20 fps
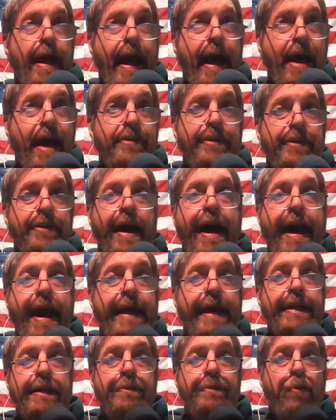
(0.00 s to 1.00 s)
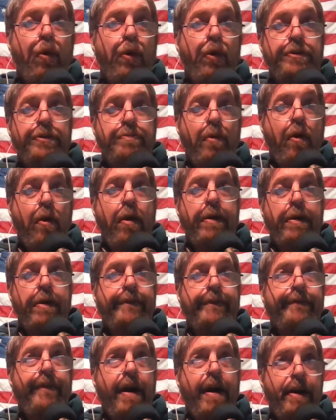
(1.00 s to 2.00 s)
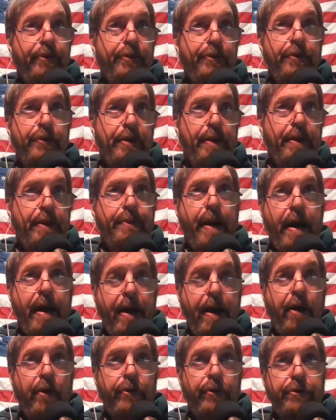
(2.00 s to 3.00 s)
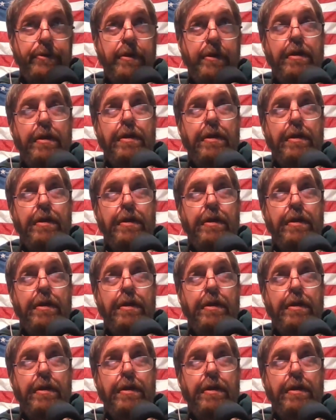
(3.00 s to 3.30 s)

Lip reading: as I added more smart devices in my house,